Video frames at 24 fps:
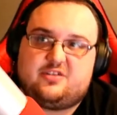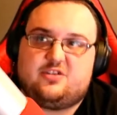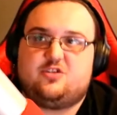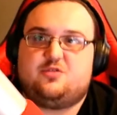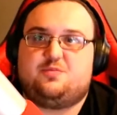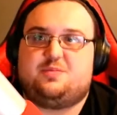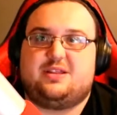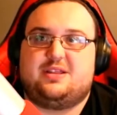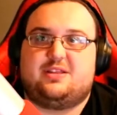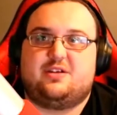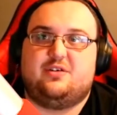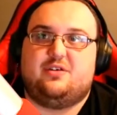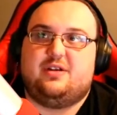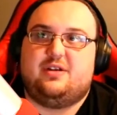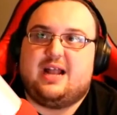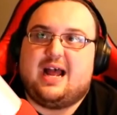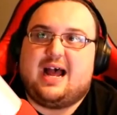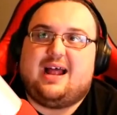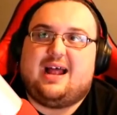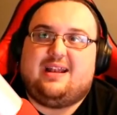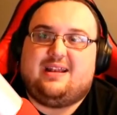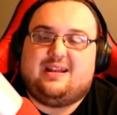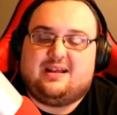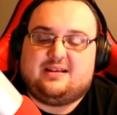they're
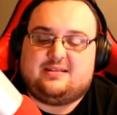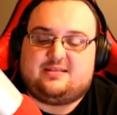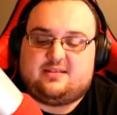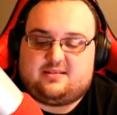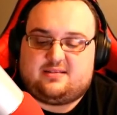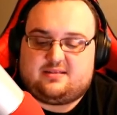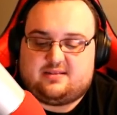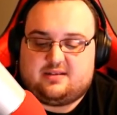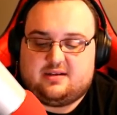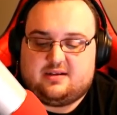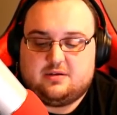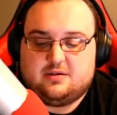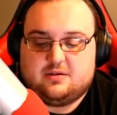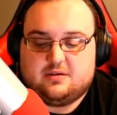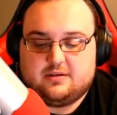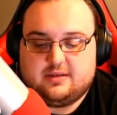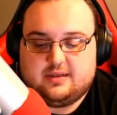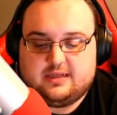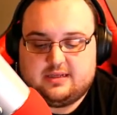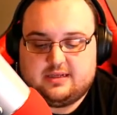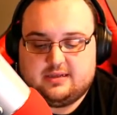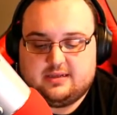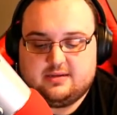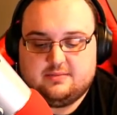not
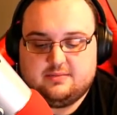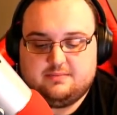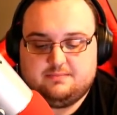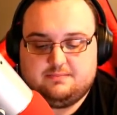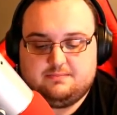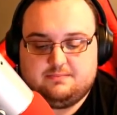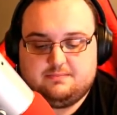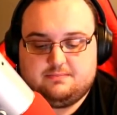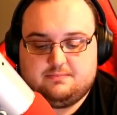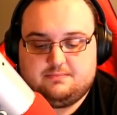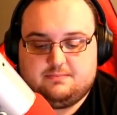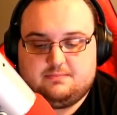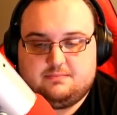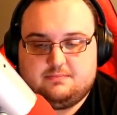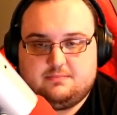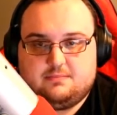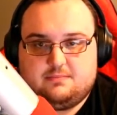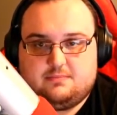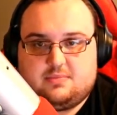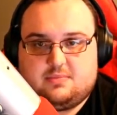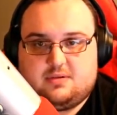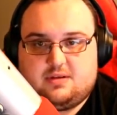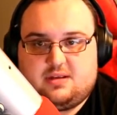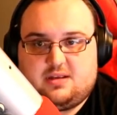necessarily
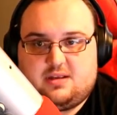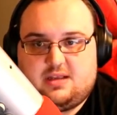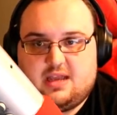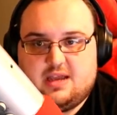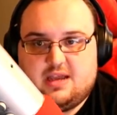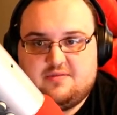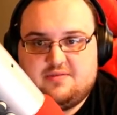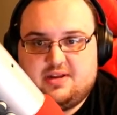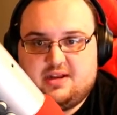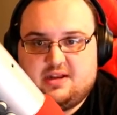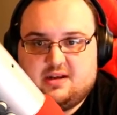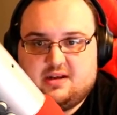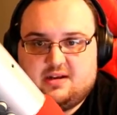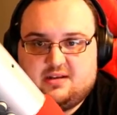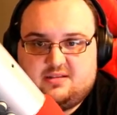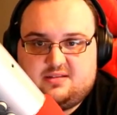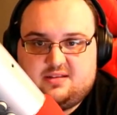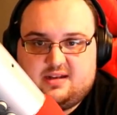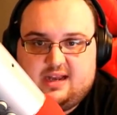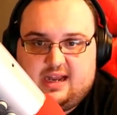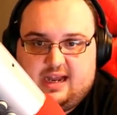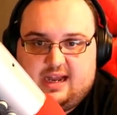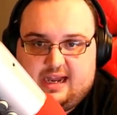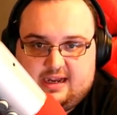giving us
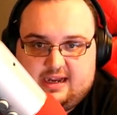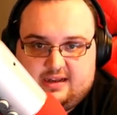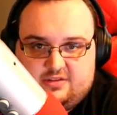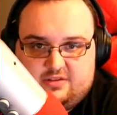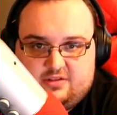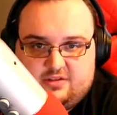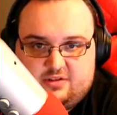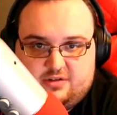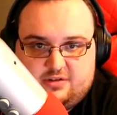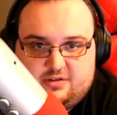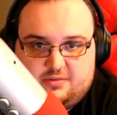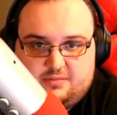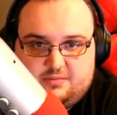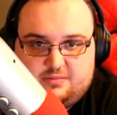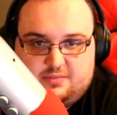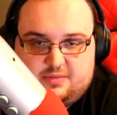an answer.